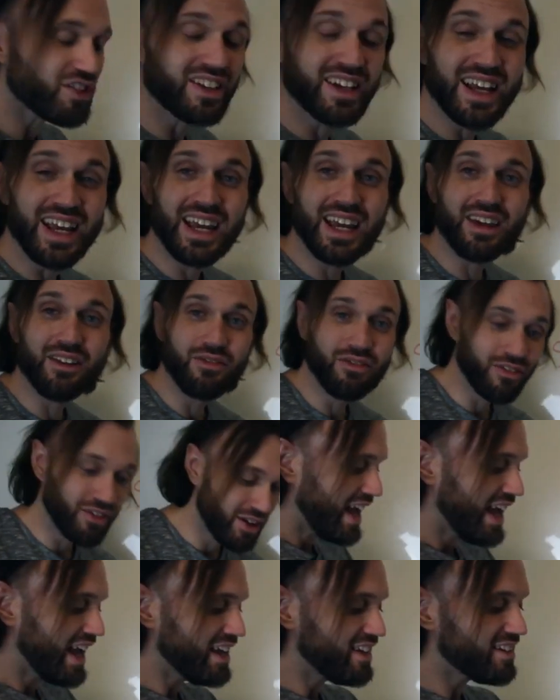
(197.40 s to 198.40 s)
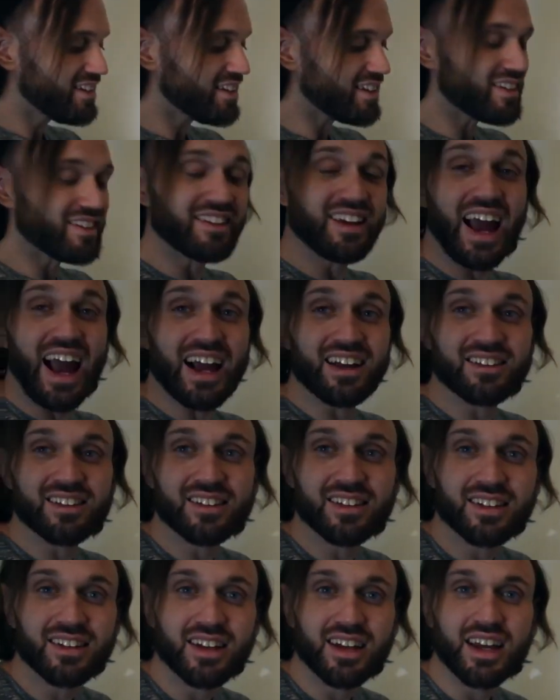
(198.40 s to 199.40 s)
Steve, his
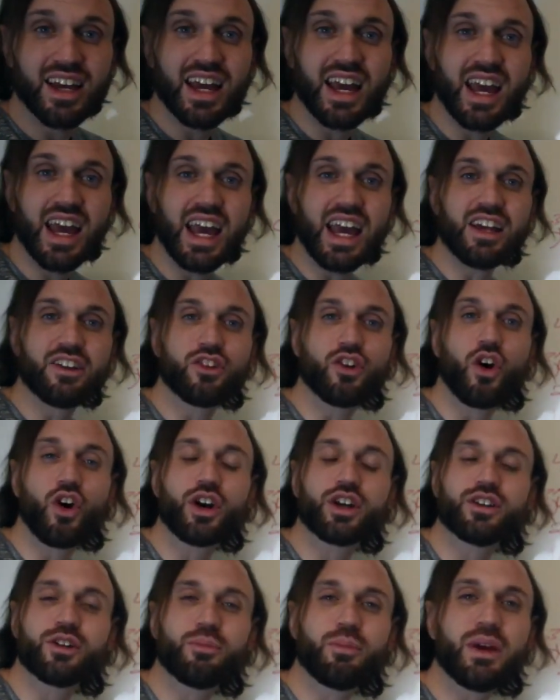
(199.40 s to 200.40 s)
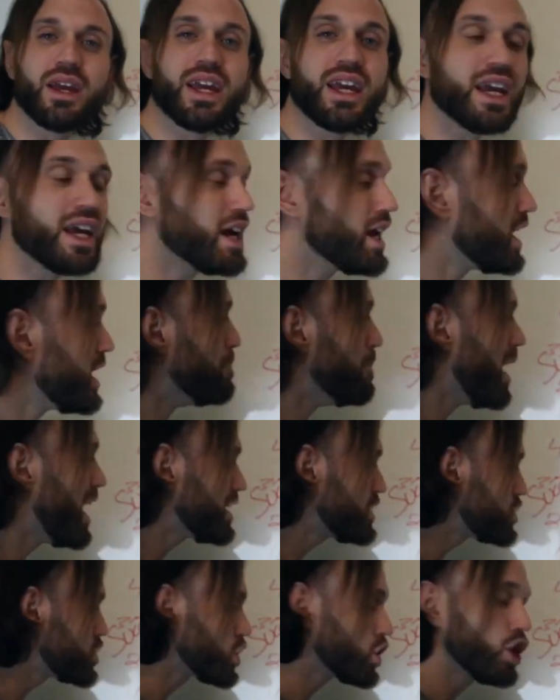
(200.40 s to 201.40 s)
success is going to be
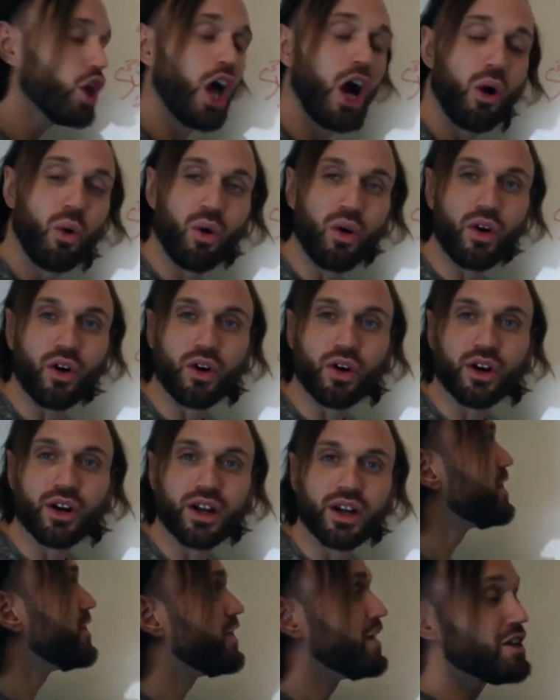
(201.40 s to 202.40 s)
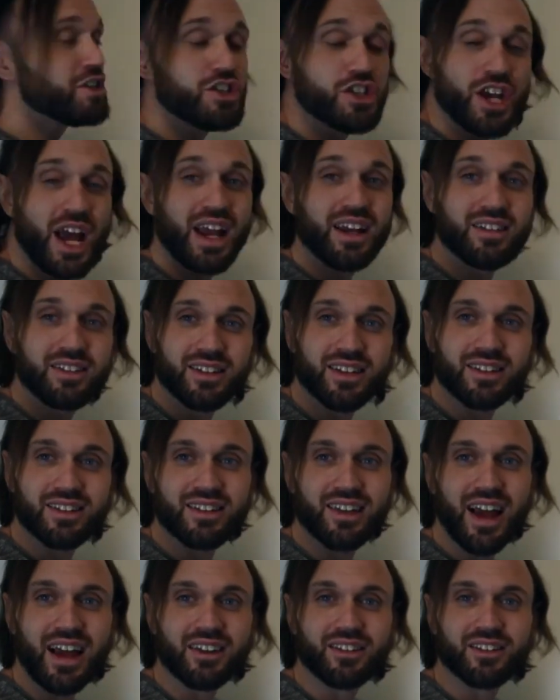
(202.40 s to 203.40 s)
much lower than Jen's
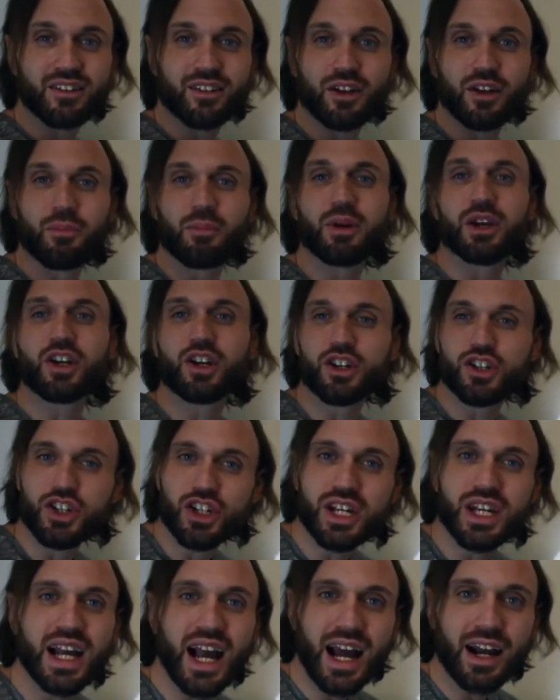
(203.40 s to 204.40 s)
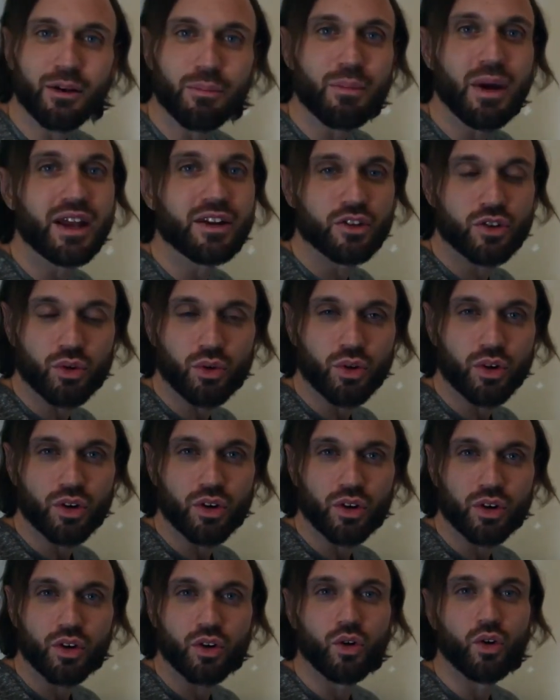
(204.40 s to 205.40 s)
success because she got a
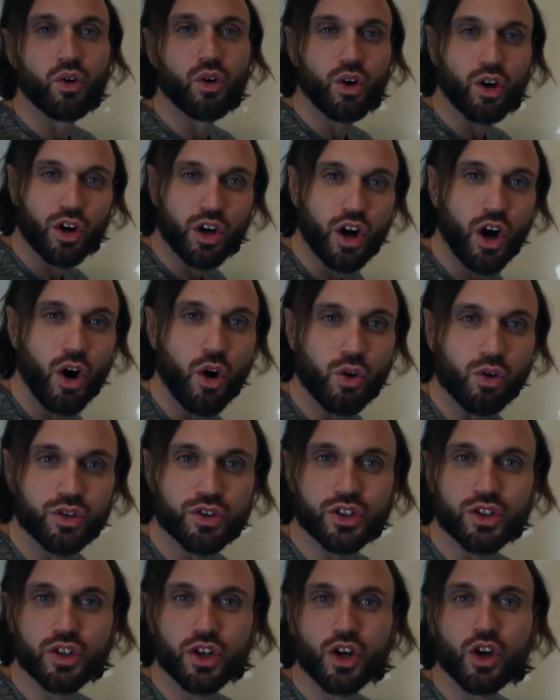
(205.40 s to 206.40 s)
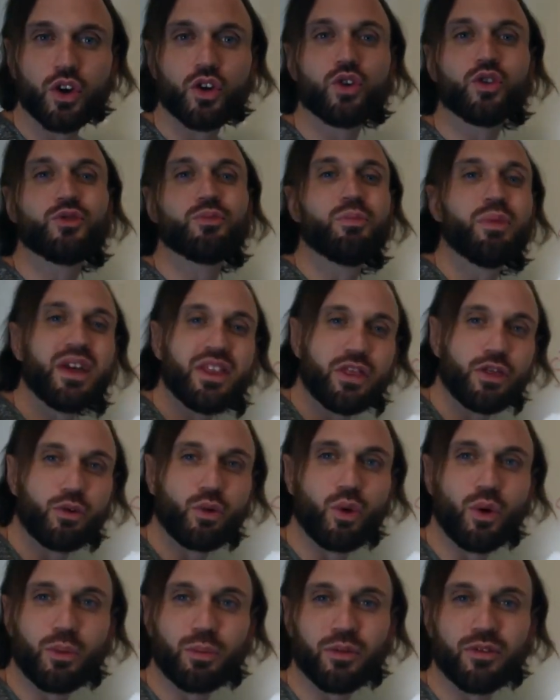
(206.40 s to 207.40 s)
mentor or a coach who's been
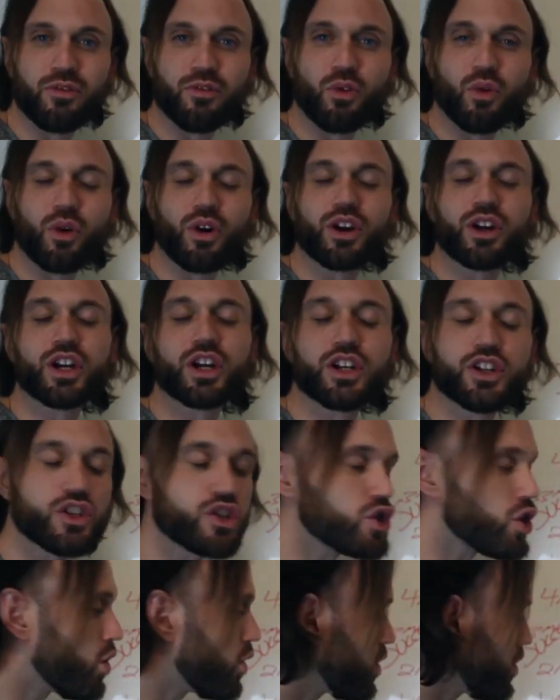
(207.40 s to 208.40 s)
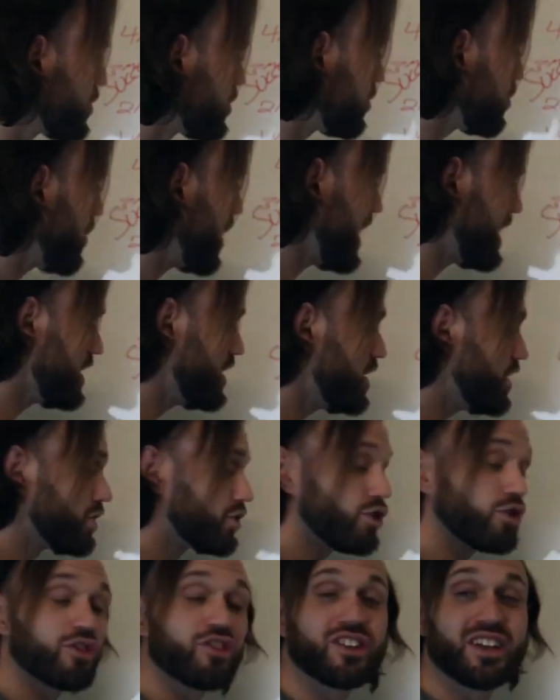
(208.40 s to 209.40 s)
through it before and can show her the way.
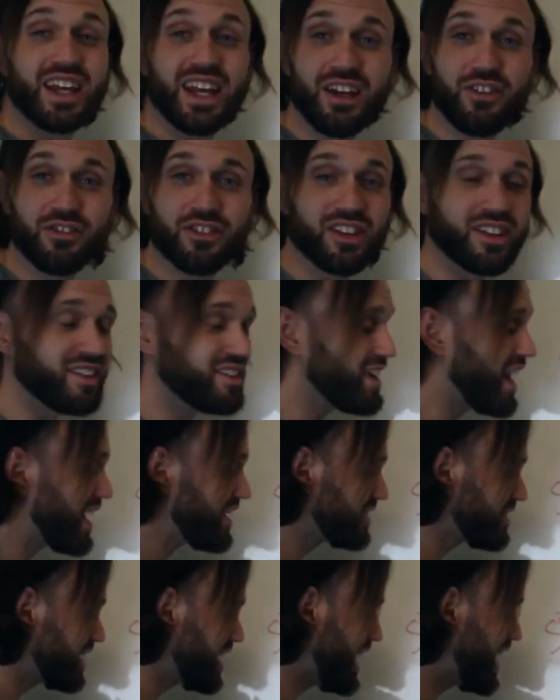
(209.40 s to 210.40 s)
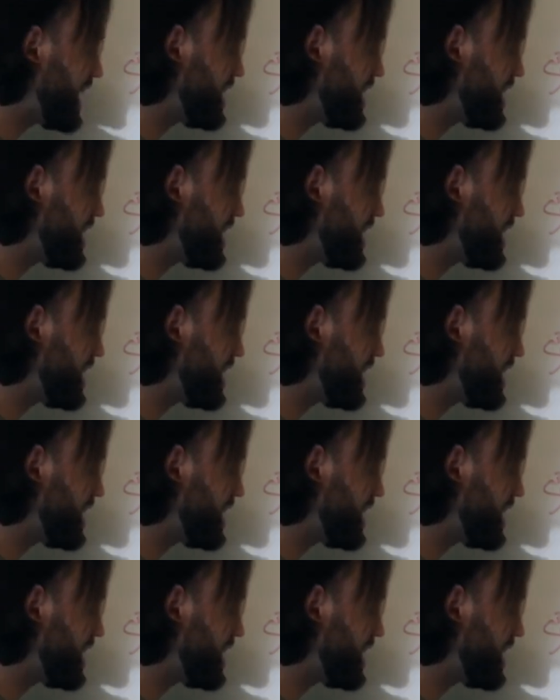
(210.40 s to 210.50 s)
So Steve's success